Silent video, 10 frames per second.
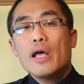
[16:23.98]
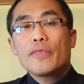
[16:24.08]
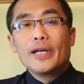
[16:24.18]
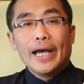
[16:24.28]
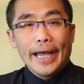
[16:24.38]

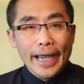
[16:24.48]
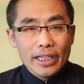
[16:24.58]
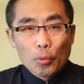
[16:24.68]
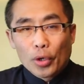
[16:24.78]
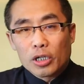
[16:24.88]
The
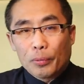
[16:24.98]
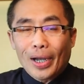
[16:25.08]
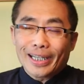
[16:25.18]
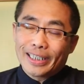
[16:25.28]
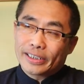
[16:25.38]
eight-word
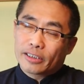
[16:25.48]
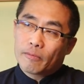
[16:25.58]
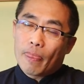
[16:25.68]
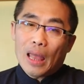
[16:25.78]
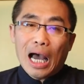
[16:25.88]
practice
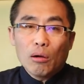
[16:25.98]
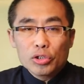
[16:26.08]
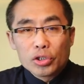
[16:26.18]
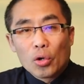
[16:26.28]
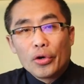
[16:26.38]

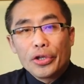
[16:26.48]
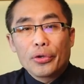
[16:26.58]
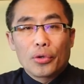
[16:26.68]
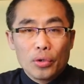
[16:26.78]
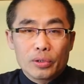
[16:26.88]
also
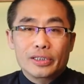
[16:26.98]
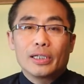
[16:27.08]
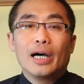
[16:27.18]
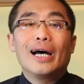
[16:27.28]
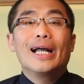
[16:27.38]

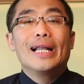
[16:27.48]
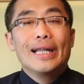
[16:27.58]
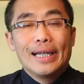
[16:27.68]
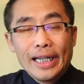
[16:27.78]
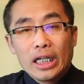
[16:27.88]
includes a
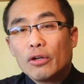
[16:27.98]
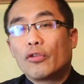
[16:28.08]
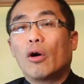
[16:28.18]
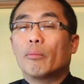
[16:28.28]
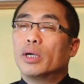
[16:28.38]
linking
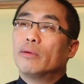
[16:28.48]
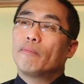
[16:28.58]
form.